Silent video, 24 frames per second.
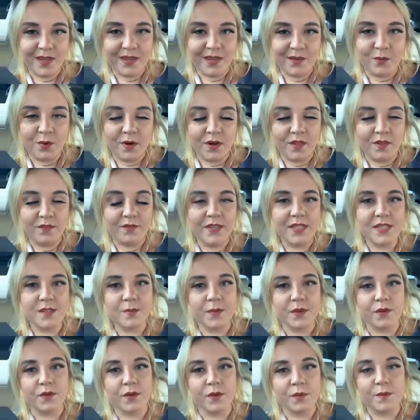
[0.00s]
one of the
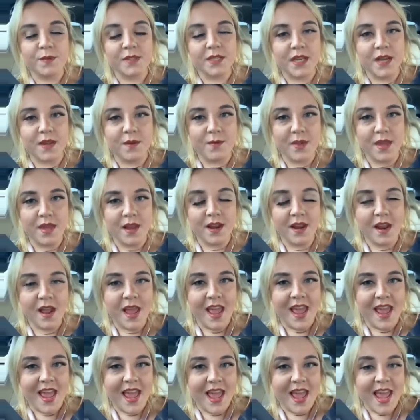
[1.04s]
Facebook groups that I'm in.
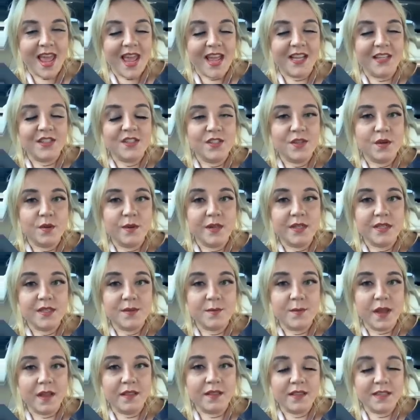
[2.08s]
And so it's
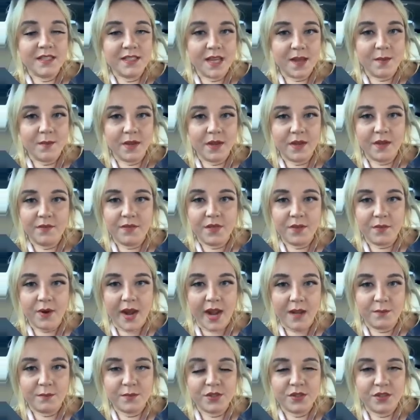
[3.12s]
about the topic of the
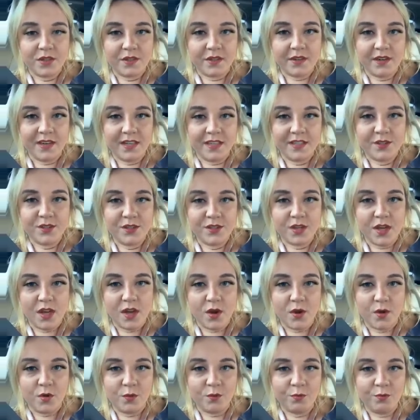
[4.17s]
rapture. And
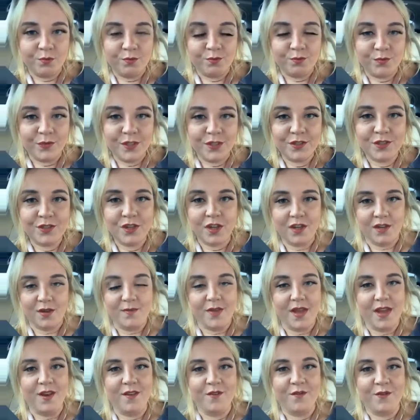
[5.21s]
so let's talk
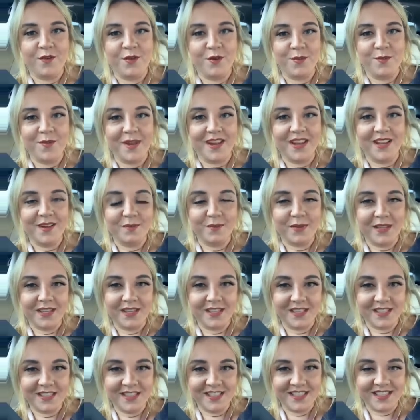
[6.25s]
about it for a minute
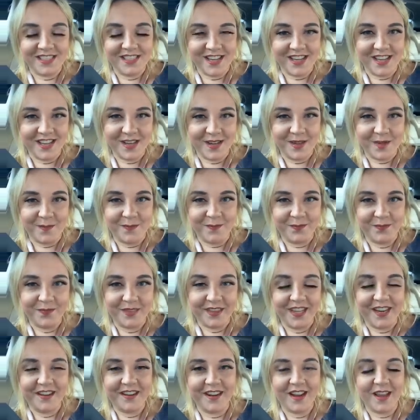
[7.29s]
because
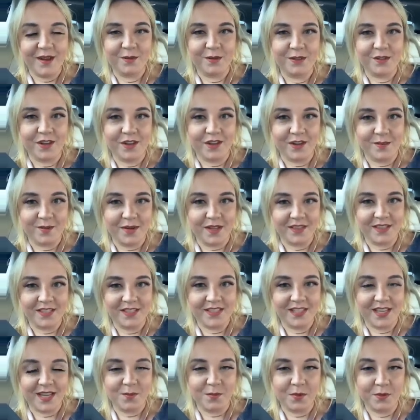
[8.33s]
Larry and I were talking about
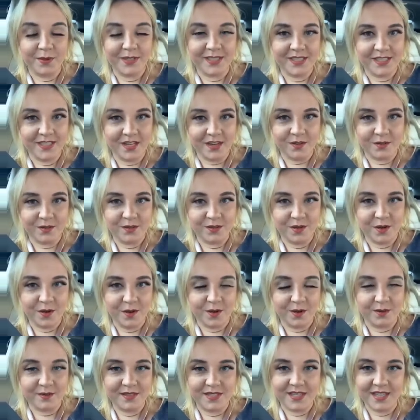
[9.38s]
this a couple weeks ago. So
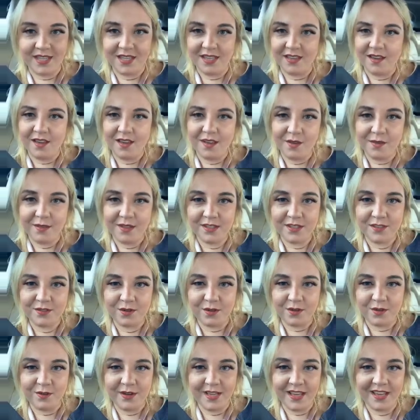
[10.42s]
I was thinking, oh, that's so
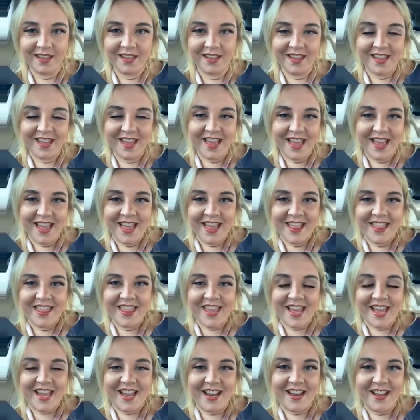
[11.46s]
unique
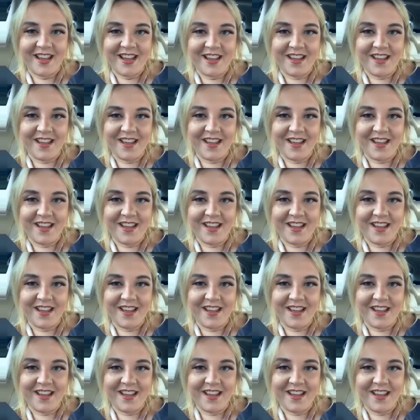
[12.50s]
that,